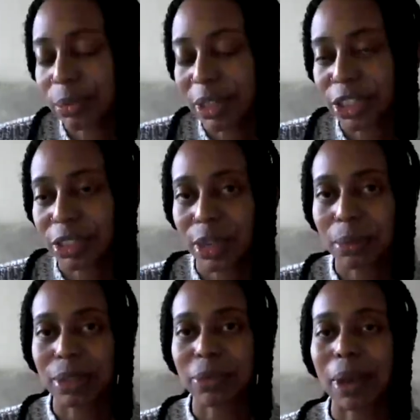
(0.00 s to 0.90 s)
Rozy mentioned,
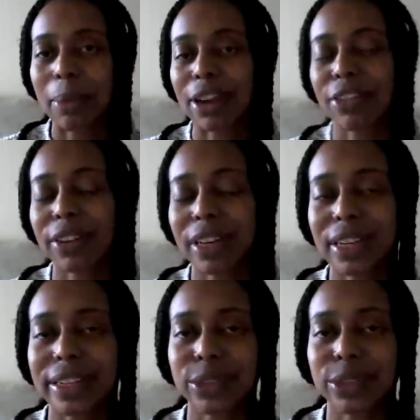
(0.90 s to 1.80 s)
some of my
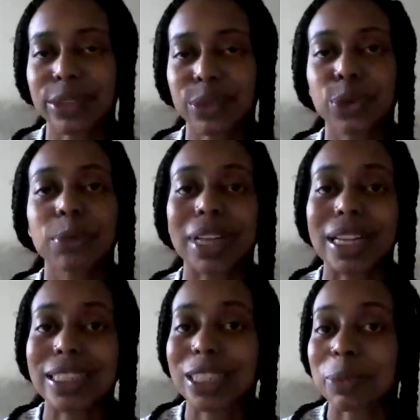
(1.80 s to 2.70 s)
background is womb
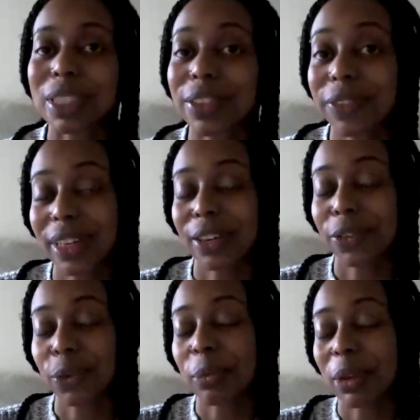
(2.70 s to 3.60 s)
cleansing,
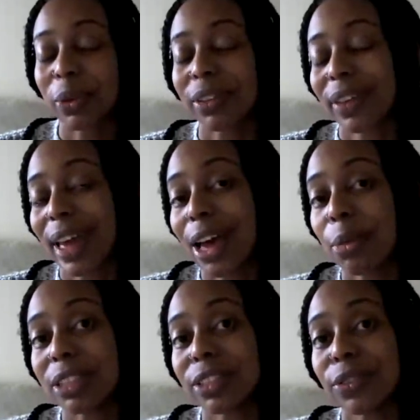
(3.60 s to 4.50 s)
specifically for women with
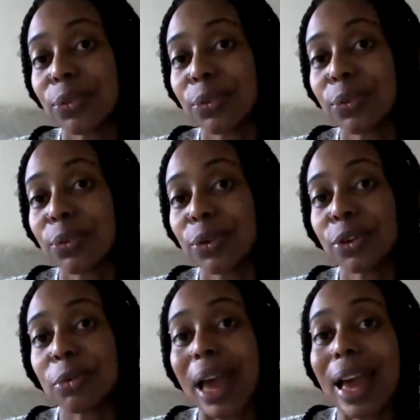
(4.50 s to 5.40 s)
ailments of the
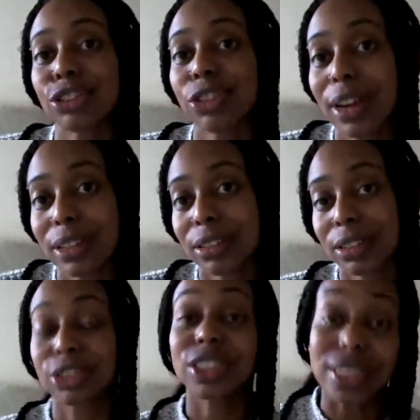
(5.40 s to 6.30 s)
womb and trying
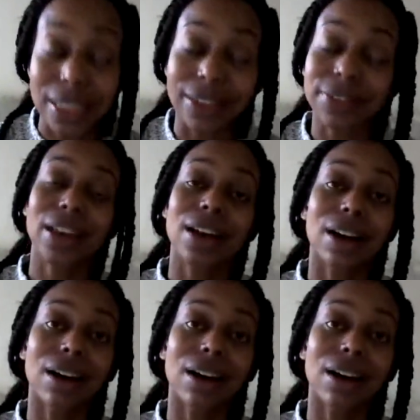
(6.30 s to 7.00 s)
to conceive,